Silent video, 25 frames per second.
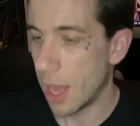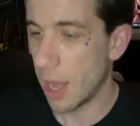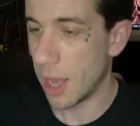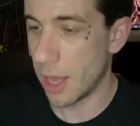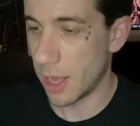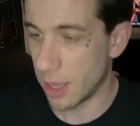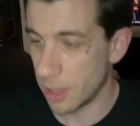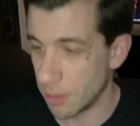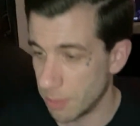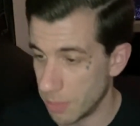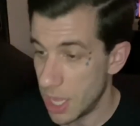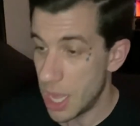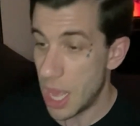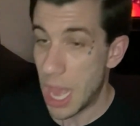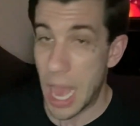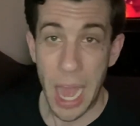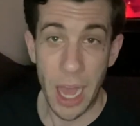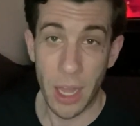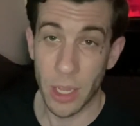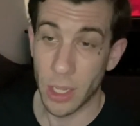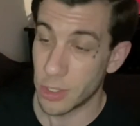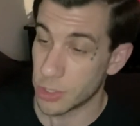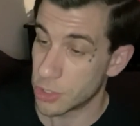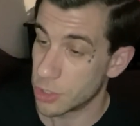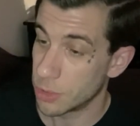I'll
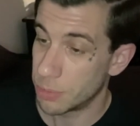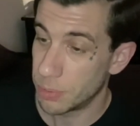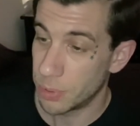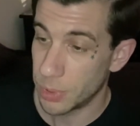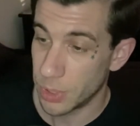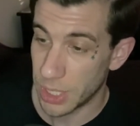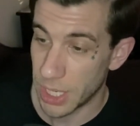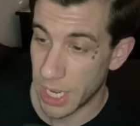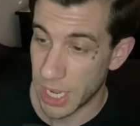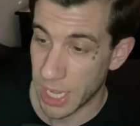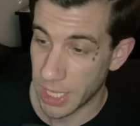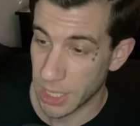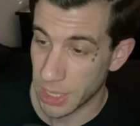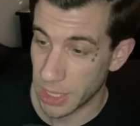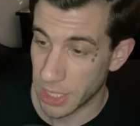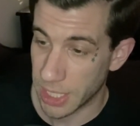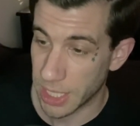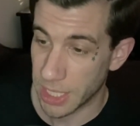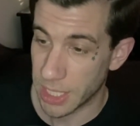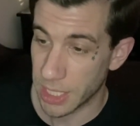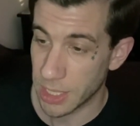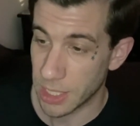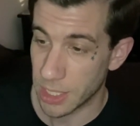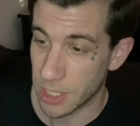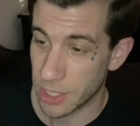also put a
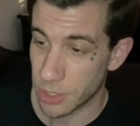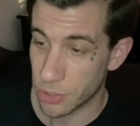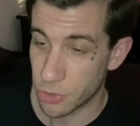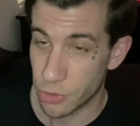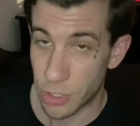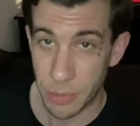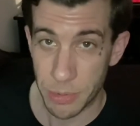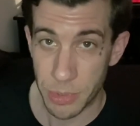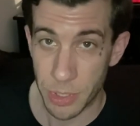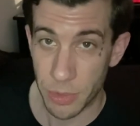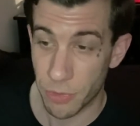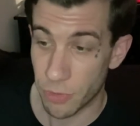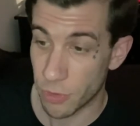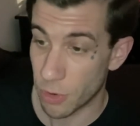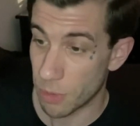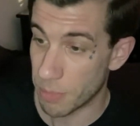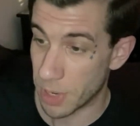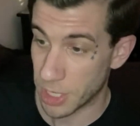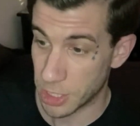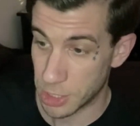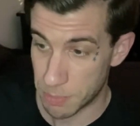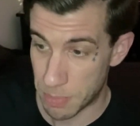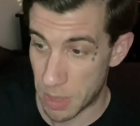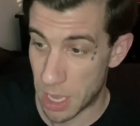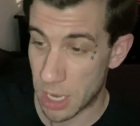link in the description for
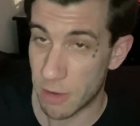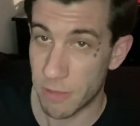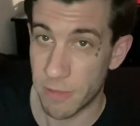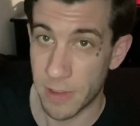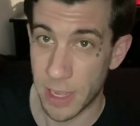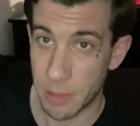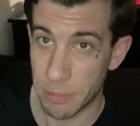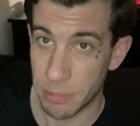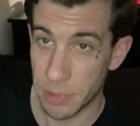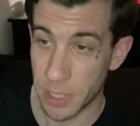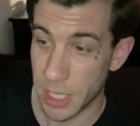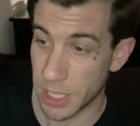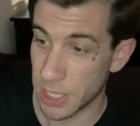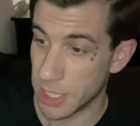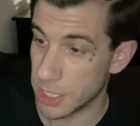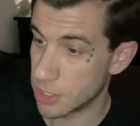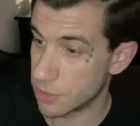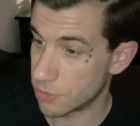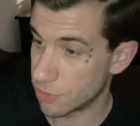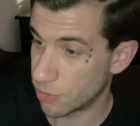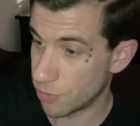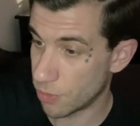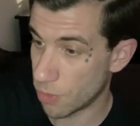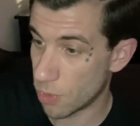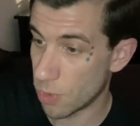my Spotify
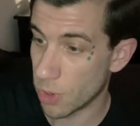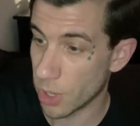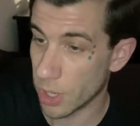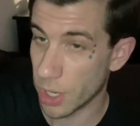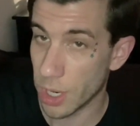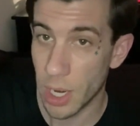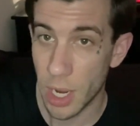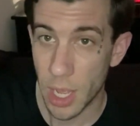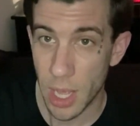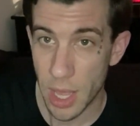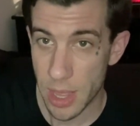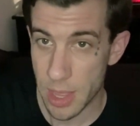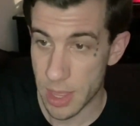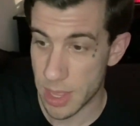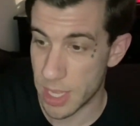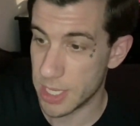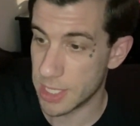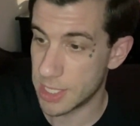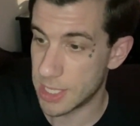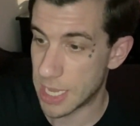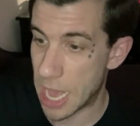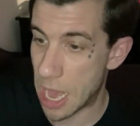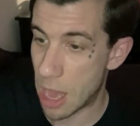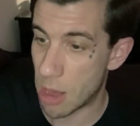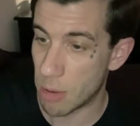playlist for
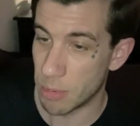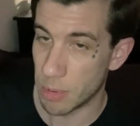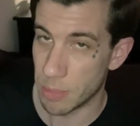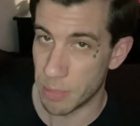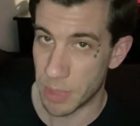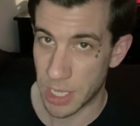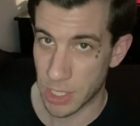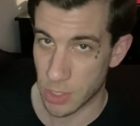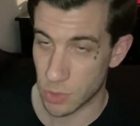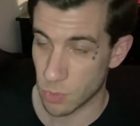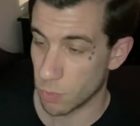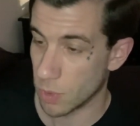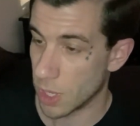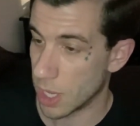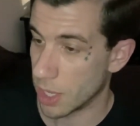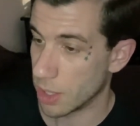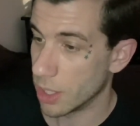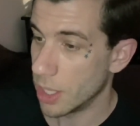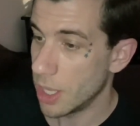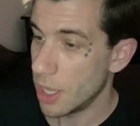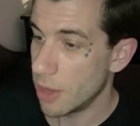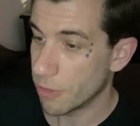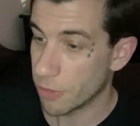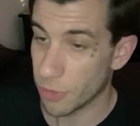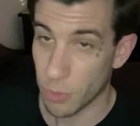this album as
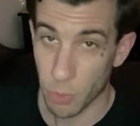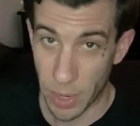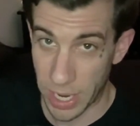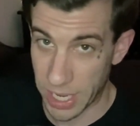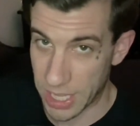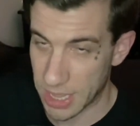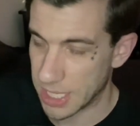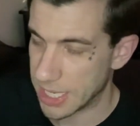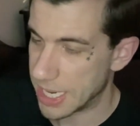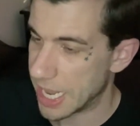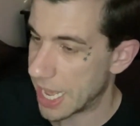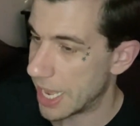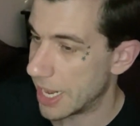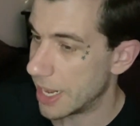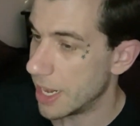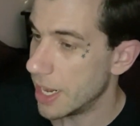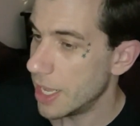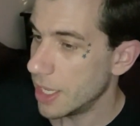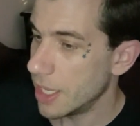well, for Wake the Dead,